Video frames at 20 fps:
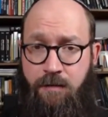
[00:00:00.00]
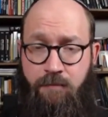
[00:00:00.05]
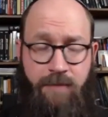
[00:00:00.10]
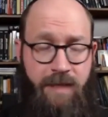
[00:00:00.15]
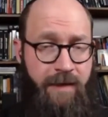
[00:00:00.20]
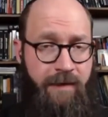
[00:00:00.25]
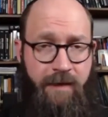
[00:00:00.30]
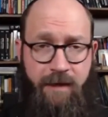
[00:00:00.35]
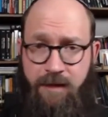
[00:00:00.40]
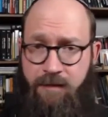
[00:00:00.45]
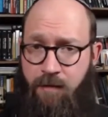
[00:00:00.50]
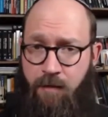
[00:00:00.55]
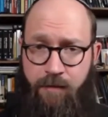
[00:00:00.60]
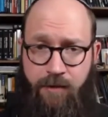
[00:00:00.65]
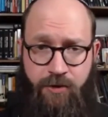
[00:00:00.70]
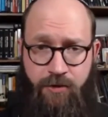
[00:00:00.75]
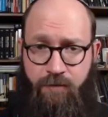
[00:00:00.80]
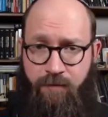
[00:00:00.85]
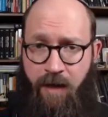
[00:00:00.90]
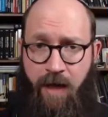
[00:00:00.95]
I think that's probably
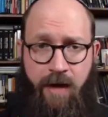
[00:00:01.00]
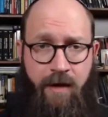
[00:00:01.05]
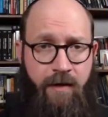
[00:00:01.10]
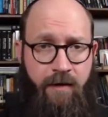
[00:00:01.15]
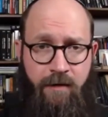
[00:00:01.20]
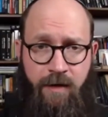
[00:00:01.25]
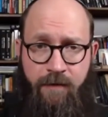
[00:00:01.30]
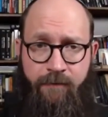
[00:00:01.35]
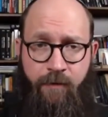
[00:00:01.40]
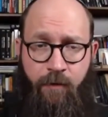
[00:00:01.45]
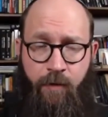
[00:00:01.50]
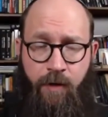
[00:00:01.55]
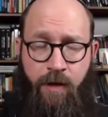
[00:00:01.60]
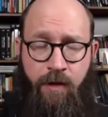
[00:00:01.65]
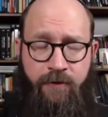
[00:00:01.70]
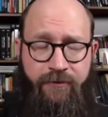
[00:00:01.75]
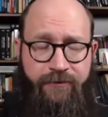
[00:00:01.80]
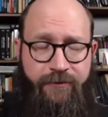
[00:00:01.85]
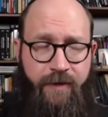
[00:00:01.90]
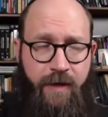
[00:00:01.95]
true of Canada and everywhere
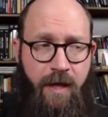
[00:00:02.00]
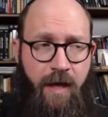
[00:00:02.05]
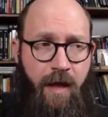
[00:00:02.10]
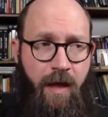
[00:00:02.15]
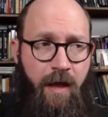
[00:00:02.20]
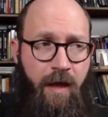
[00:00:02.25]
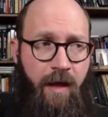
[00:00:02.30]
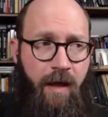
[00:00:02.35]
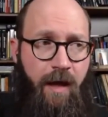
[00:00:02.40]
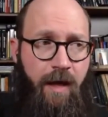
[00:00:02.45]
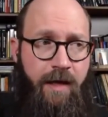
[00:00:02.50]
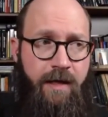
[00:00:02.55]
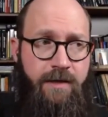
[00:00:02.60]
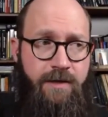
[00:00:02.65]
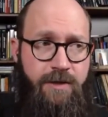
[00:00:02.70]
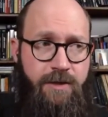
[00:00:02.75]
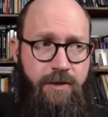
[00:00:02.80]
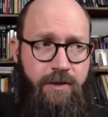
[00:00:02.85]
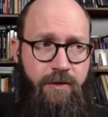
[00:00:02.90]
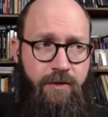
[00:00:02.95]
else.
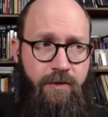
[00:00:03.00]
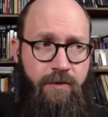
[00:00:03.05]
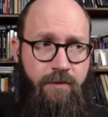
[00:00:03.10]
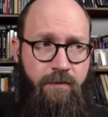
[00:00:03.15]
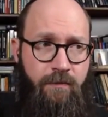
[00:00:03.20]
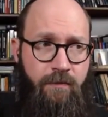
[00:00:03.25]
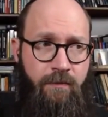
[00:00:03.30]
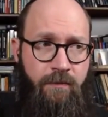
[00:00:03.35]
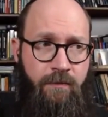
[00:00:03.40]
And two,